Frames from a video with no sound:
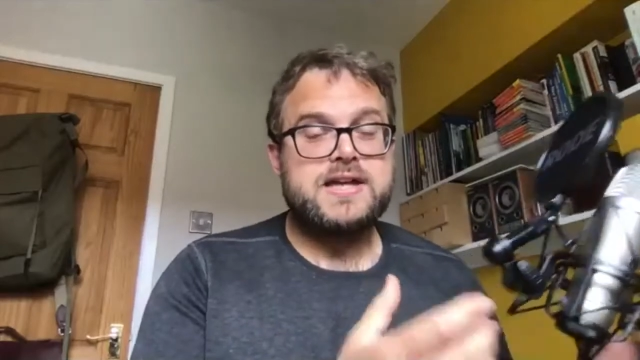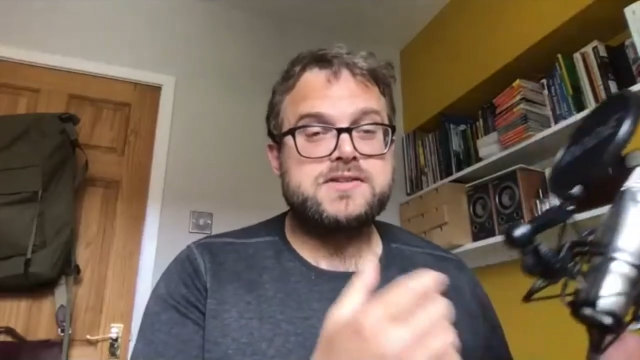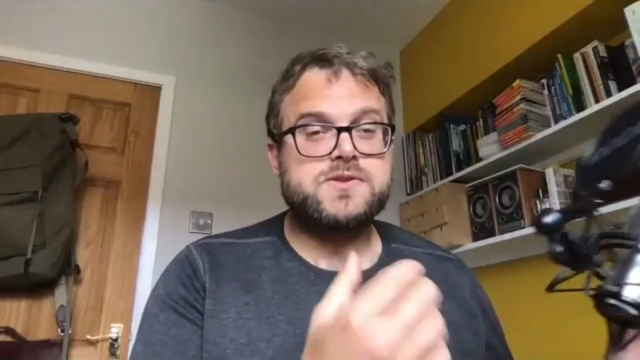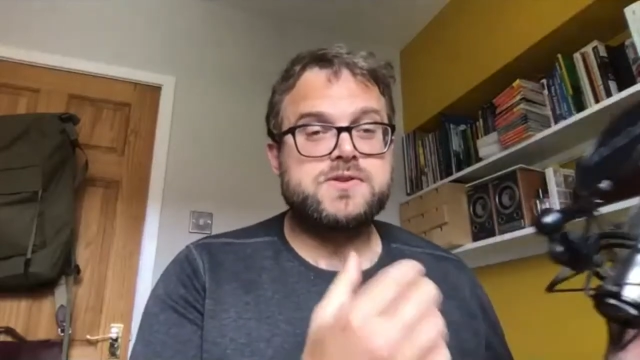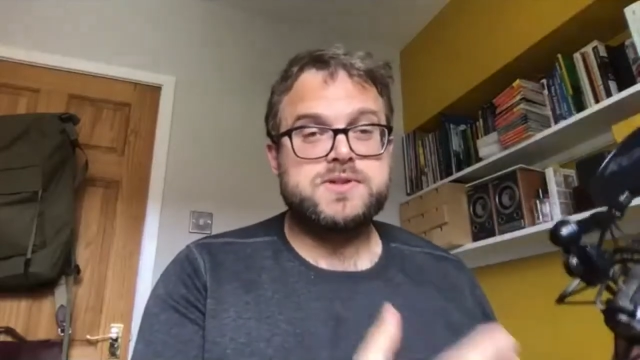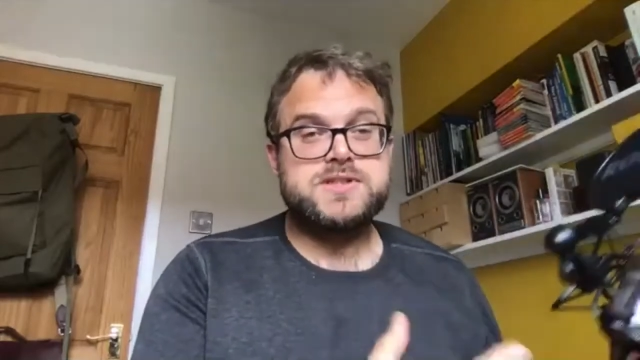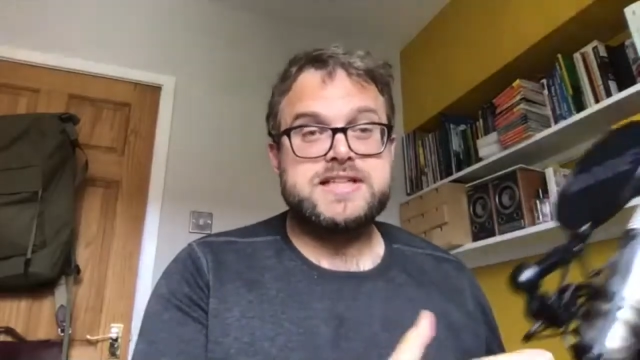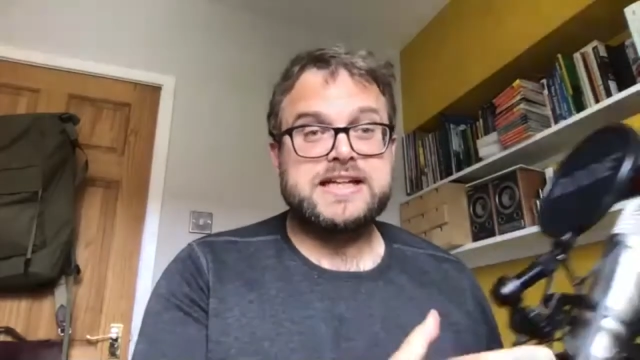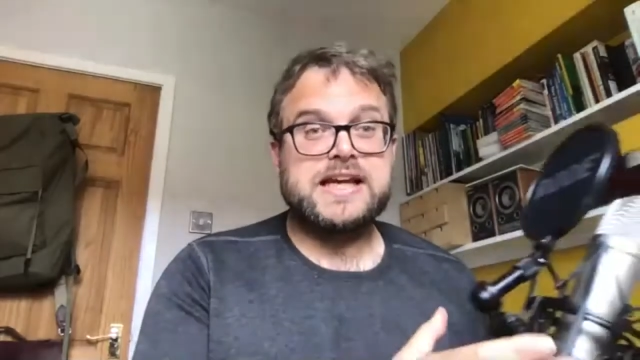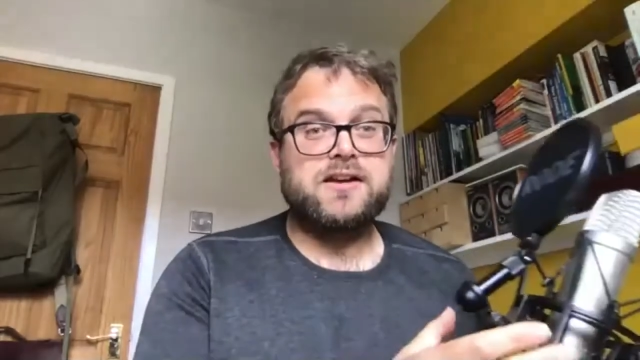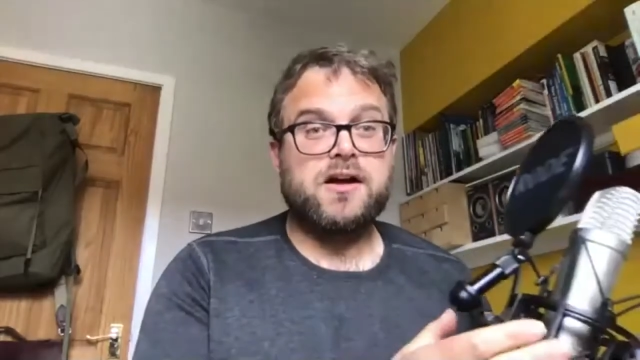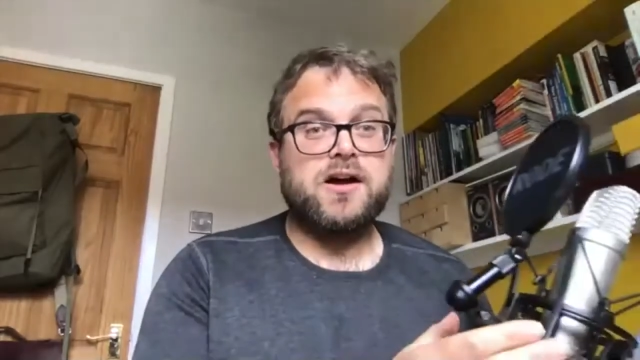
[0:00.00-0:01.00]
if someone's
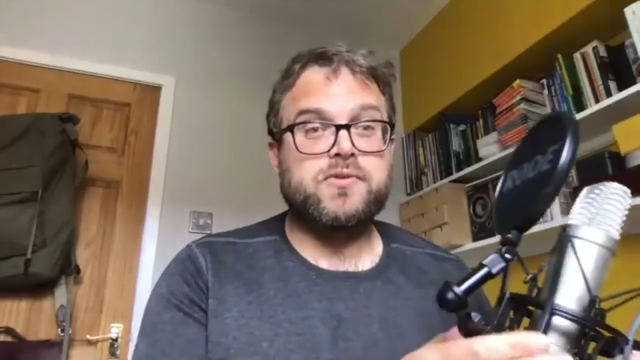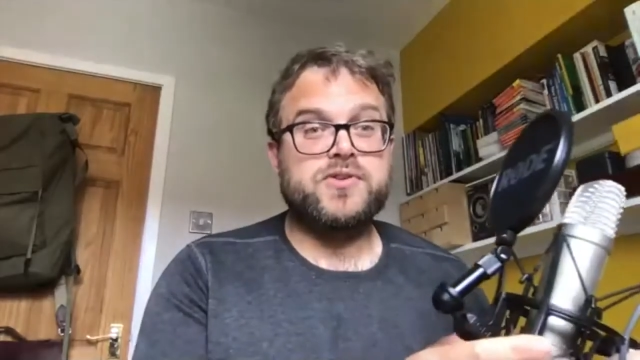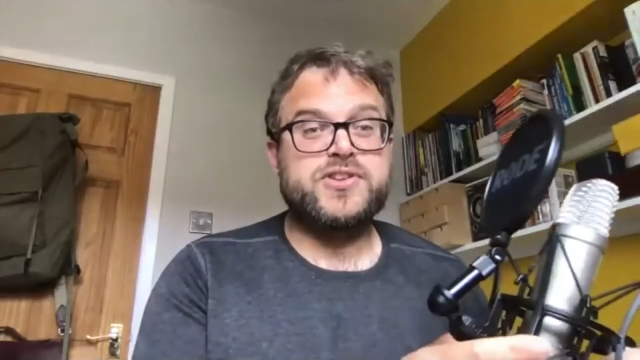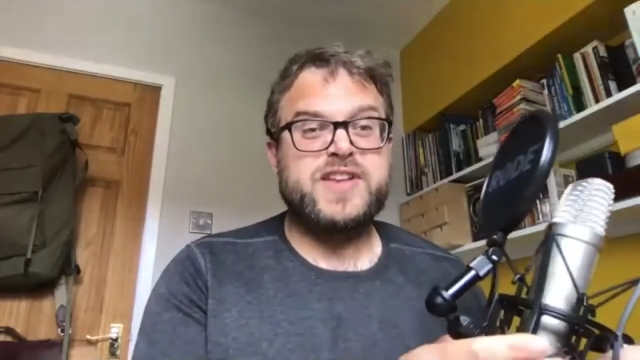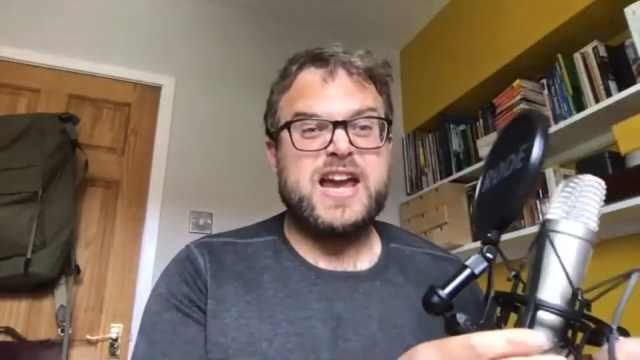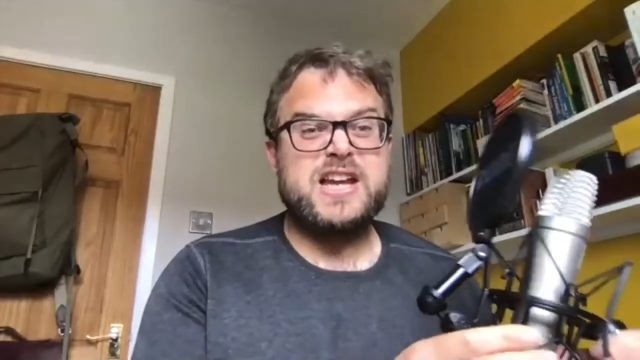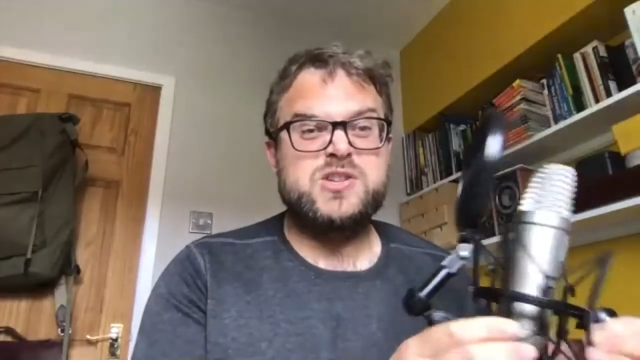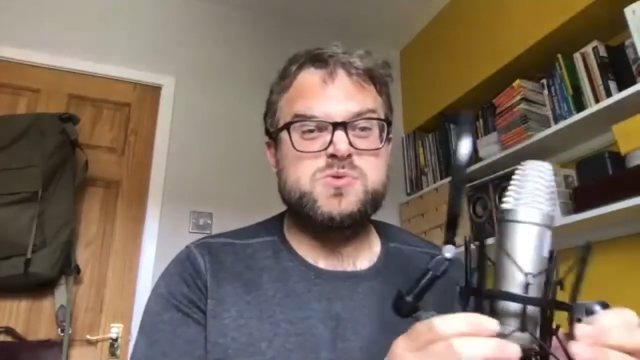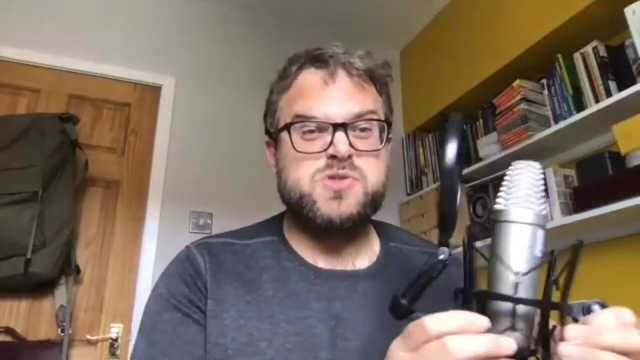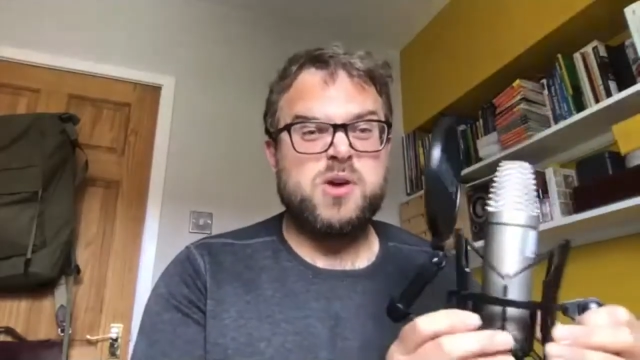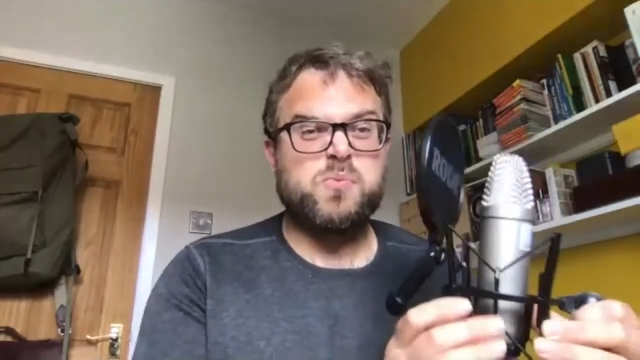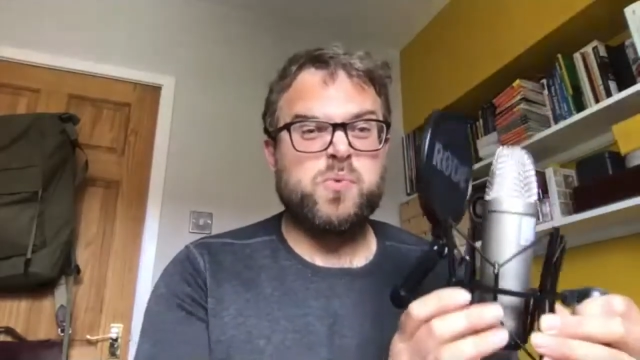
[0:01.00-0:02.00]
singing live on stage, you
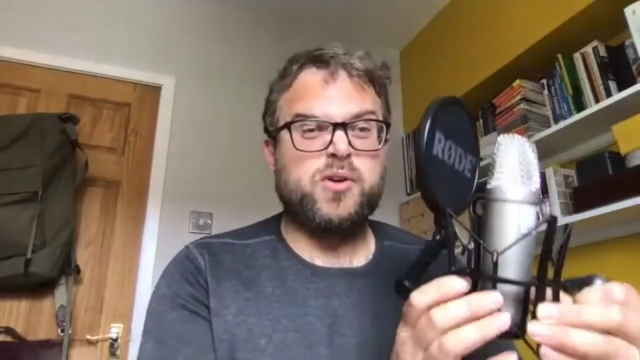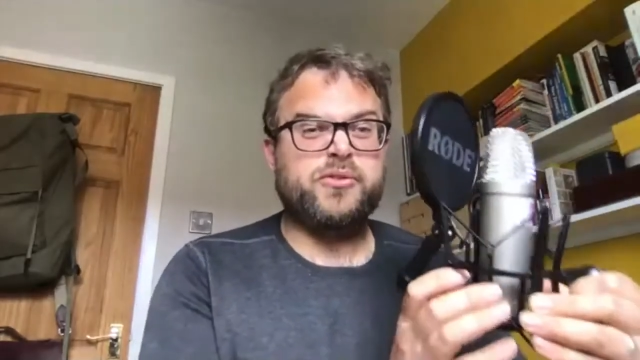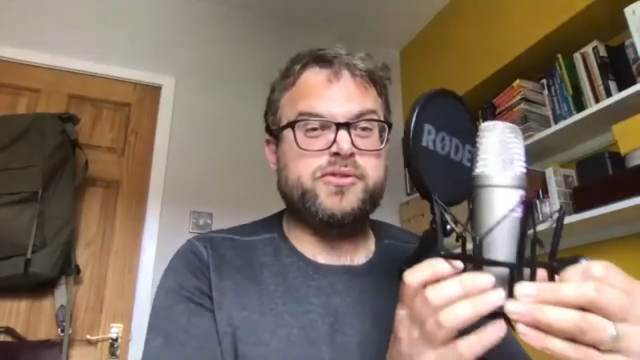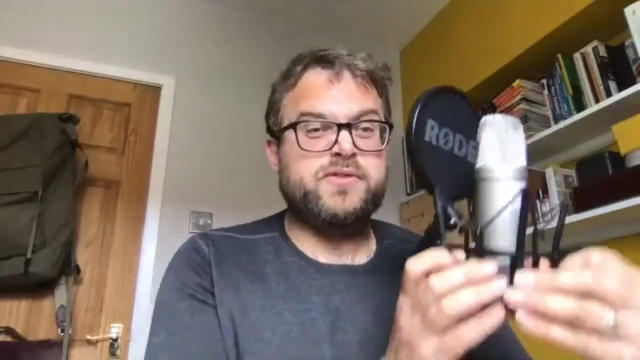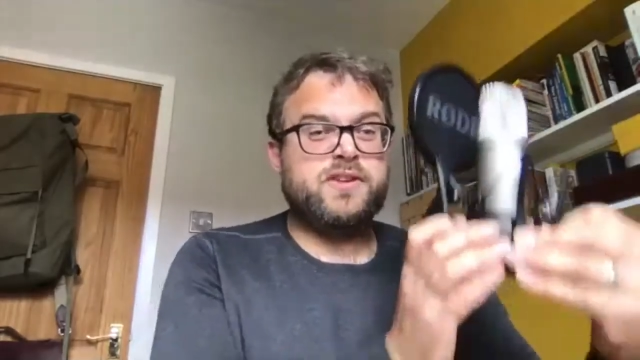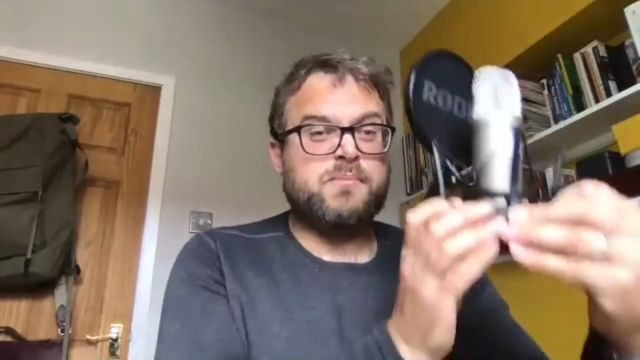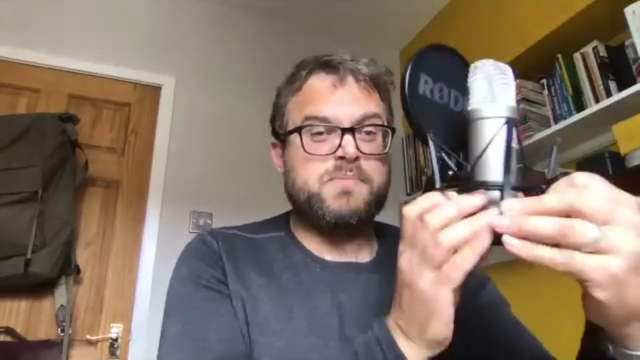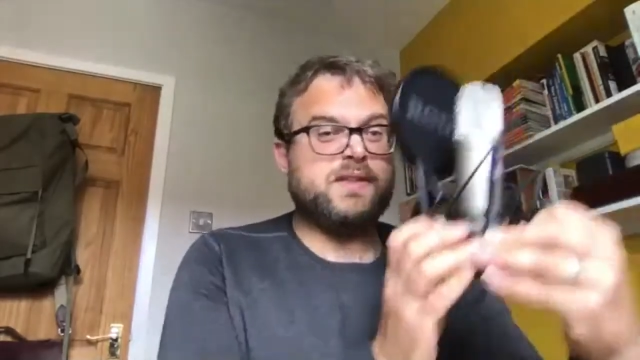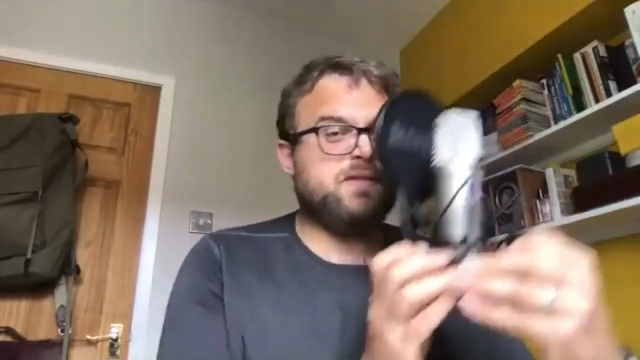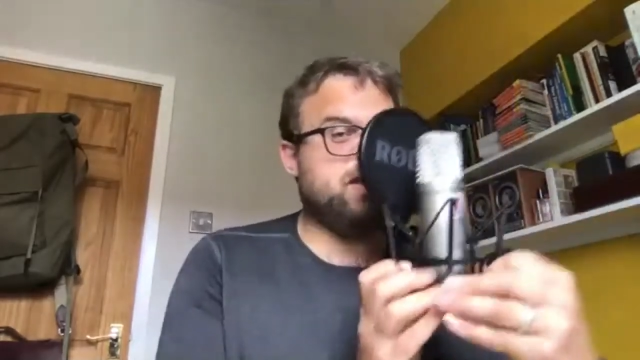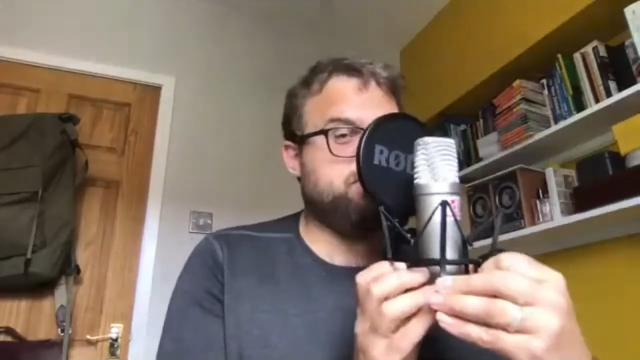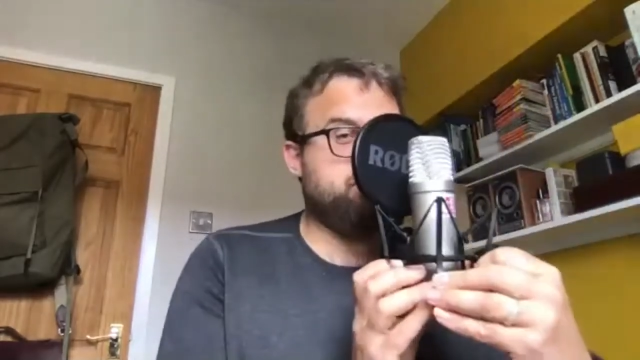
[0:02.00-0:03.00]
don't want something
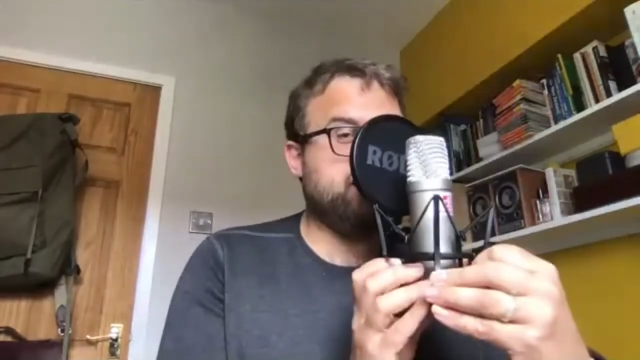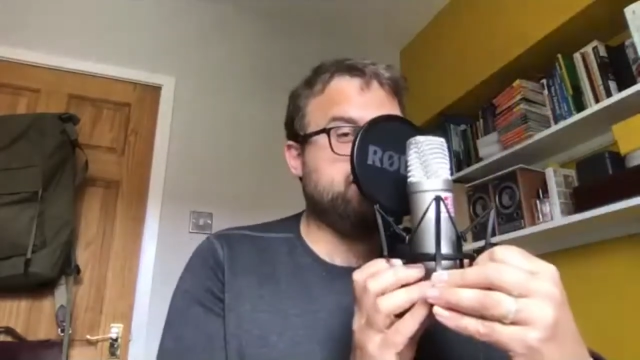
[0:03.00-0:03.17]
this big,